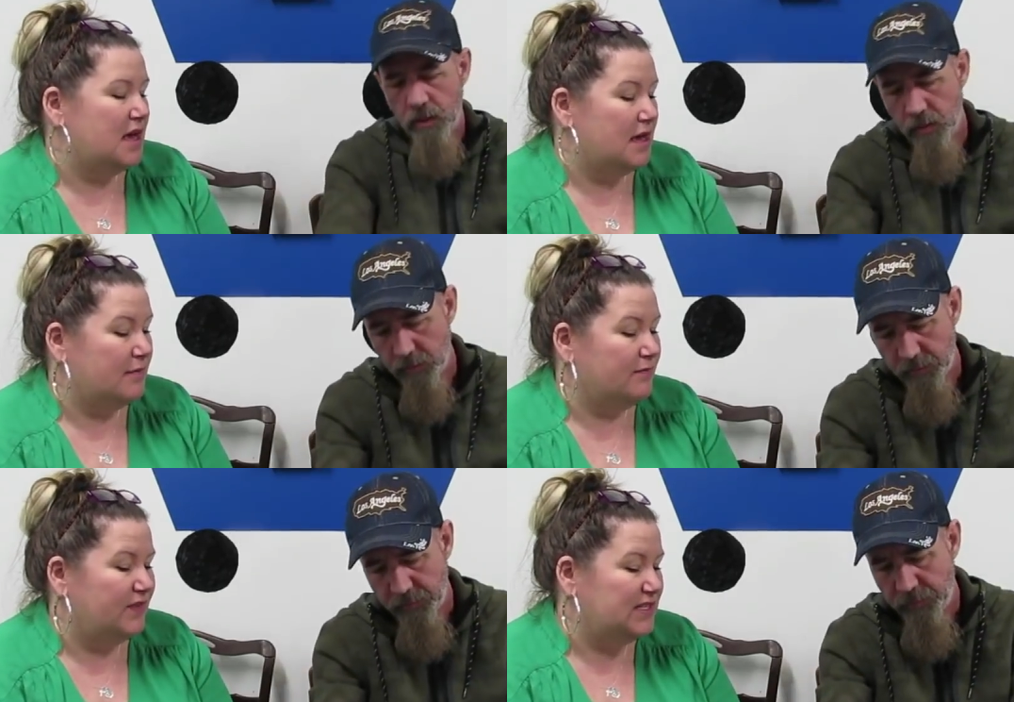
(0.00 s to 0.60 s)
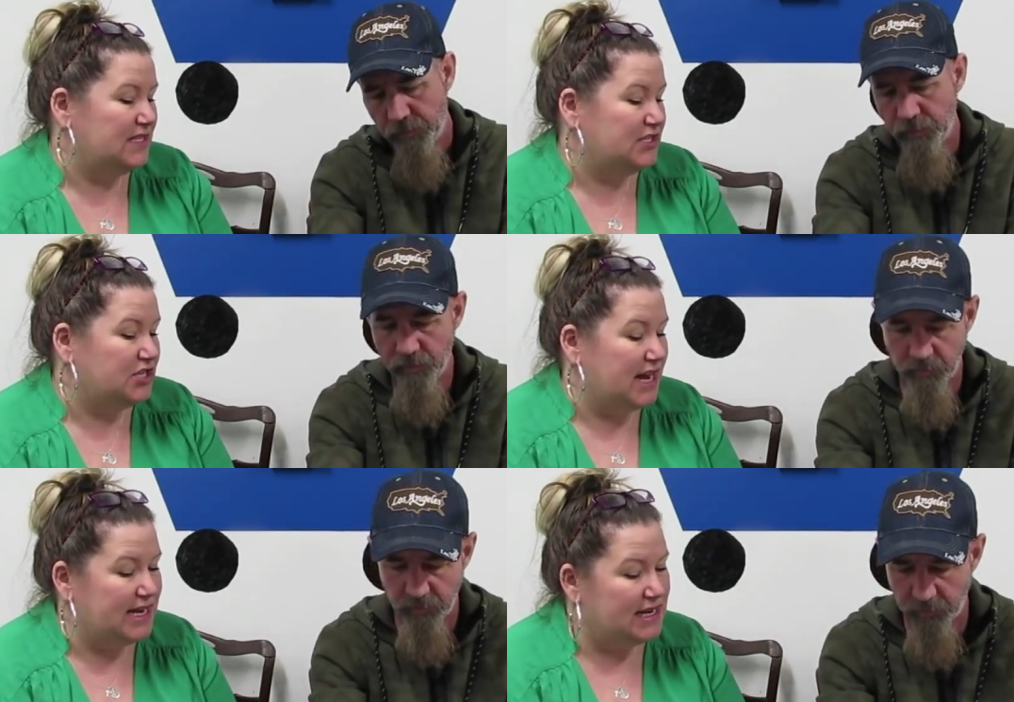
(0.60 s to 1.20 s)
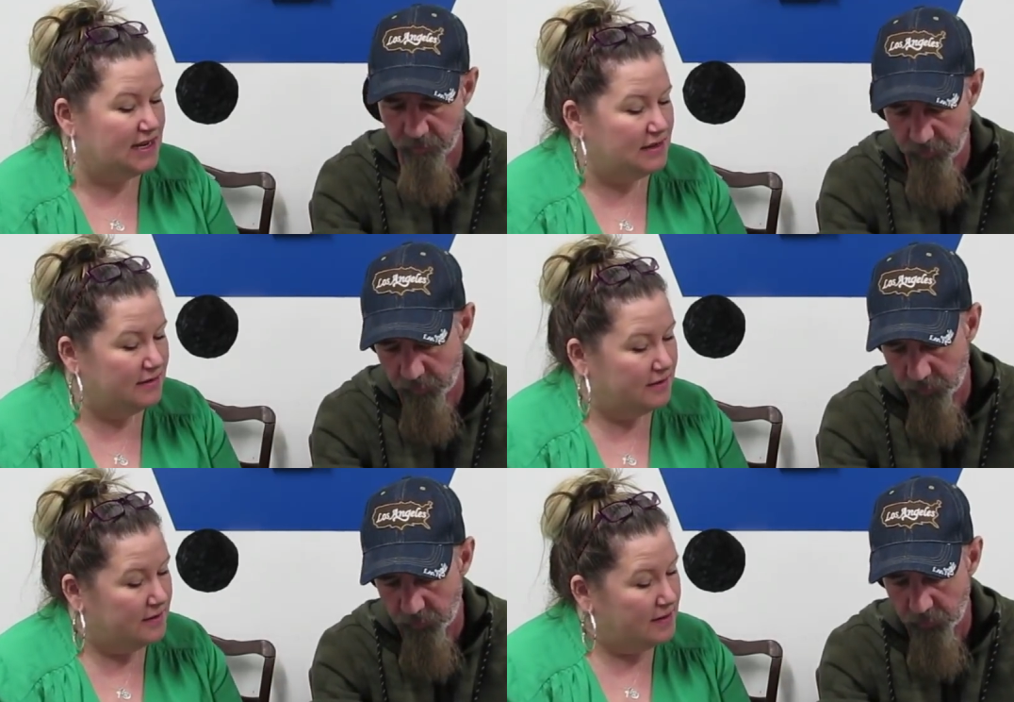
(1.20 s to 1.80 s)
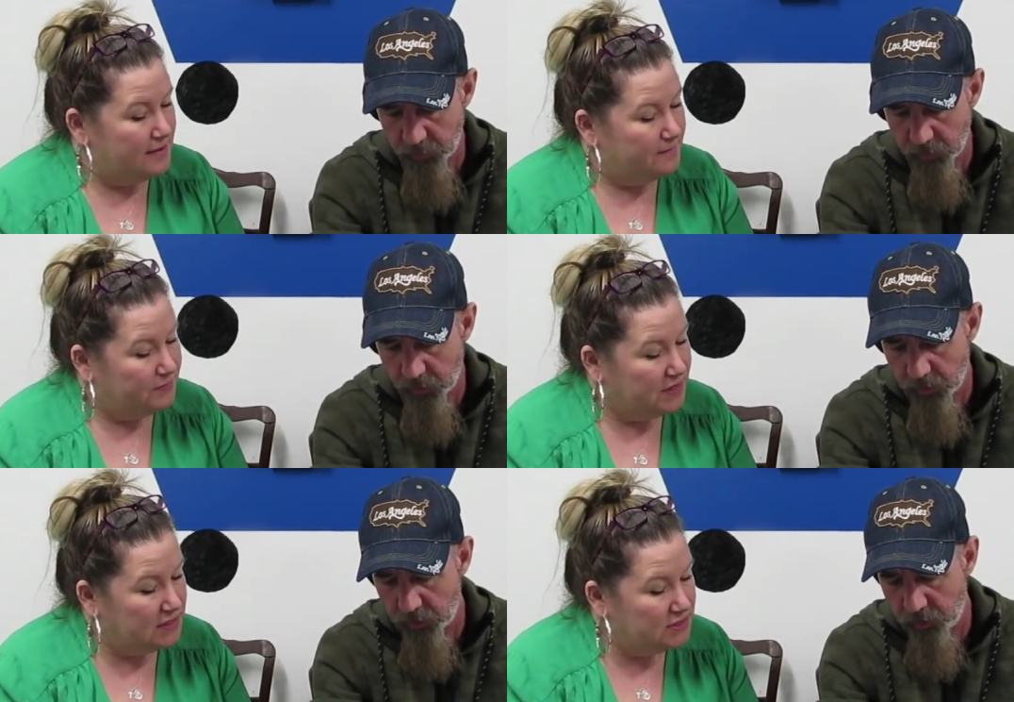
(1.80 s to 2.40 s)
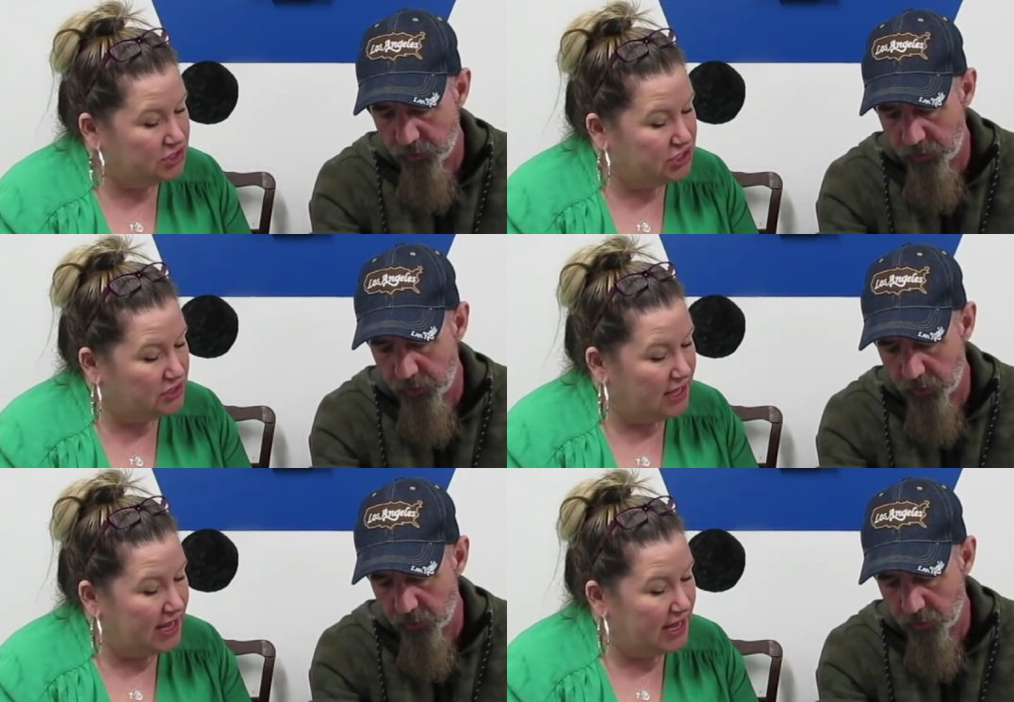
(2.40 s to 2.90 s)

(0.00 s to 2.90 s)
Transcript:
Speaker 1: um, vintage ninety. Jill, Jill?